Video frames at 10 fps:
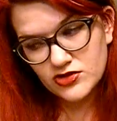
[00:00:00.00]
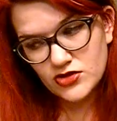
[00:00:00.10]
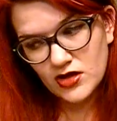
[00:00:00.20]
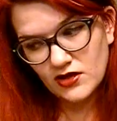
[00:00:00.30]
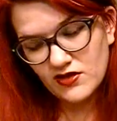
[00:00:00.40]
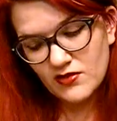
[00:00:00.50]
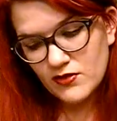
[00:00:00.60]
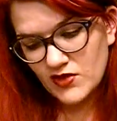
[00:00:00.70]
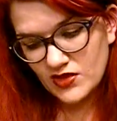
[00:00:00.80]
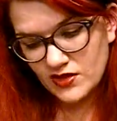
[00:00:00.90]
drinks in the
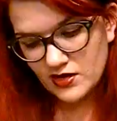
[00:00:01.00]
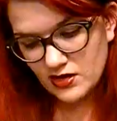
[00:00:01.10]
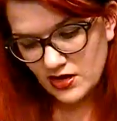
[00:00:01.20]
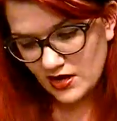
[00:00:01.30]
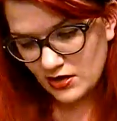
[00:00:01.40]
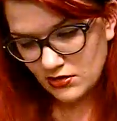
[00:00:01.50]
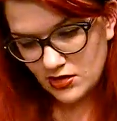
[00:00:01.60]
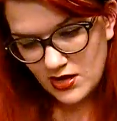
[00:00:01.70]
movie theater now.